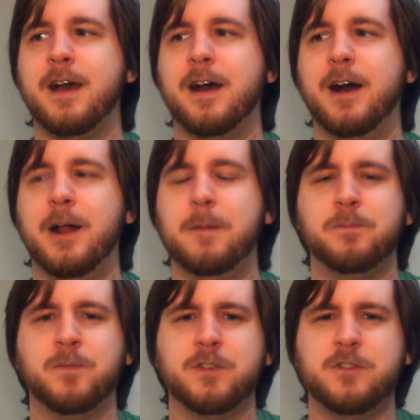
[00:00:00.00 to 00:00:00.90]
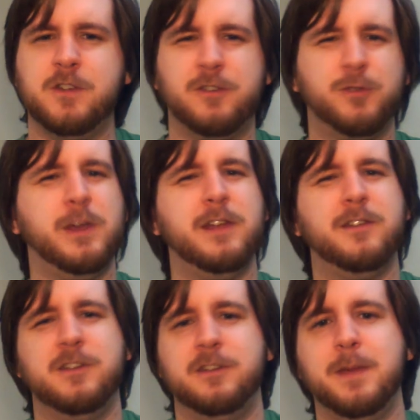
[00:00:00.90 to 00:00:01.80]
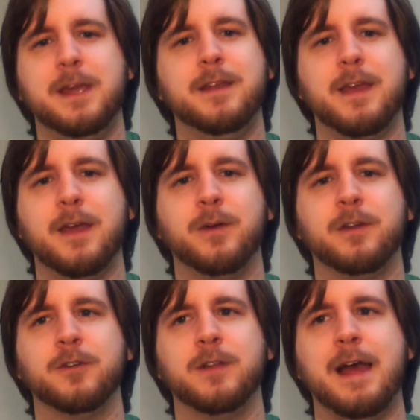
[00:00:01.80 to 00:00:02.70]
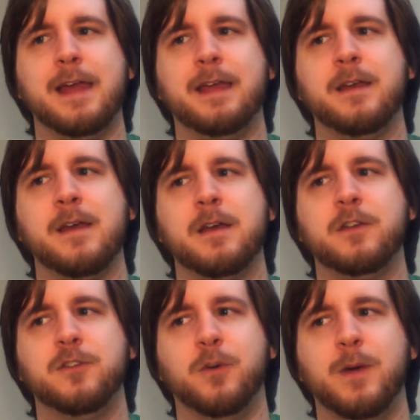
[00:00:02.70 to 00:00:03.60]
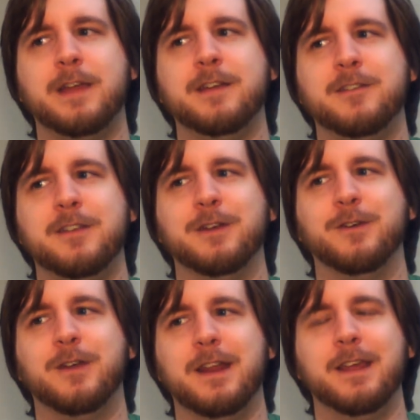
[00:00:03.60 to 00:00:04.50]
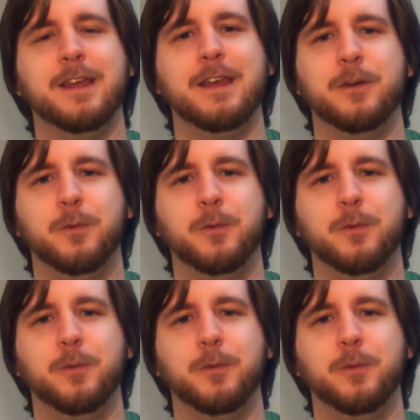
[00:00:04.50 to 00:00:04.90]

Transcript: Um, she's sweet, she's main character like. So I could see her getting hit